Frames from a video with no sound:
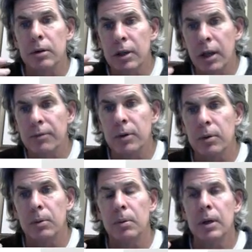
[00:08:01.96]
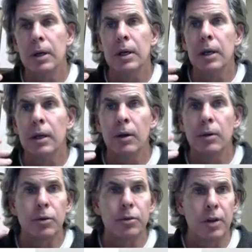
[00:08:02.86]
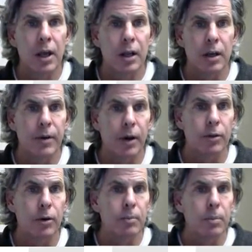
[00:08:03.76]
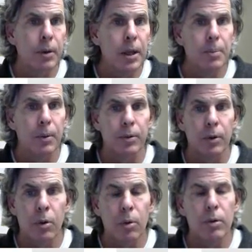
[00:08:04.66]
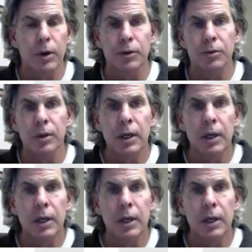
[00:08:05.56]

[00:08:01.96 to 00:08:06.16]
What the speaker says: give you an understanding of how the people, the chorus,